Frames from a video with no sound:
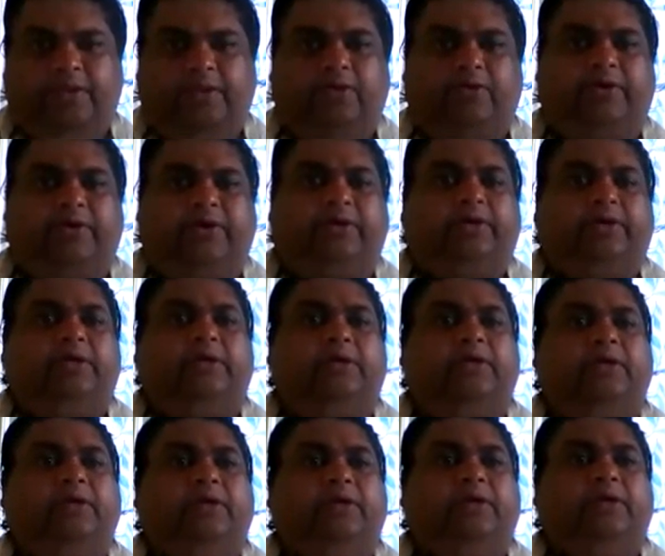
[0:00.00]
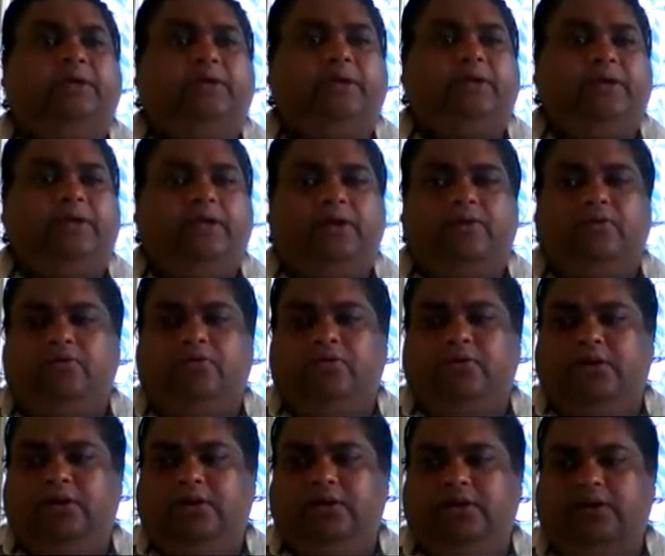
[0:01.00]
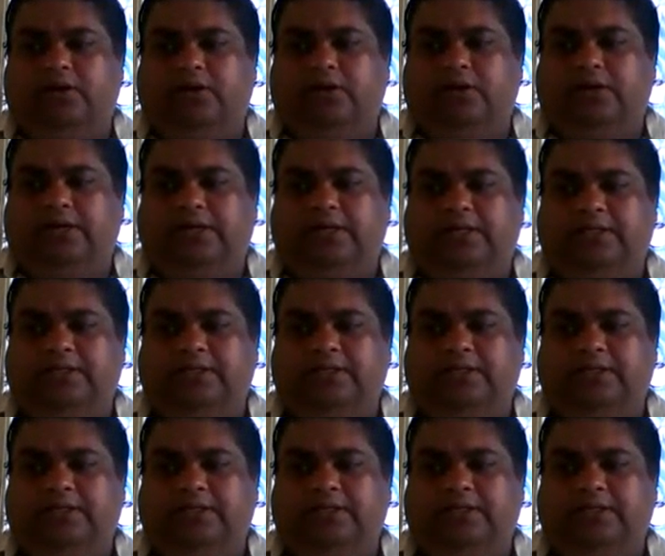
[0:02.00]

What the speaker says: All right. Now let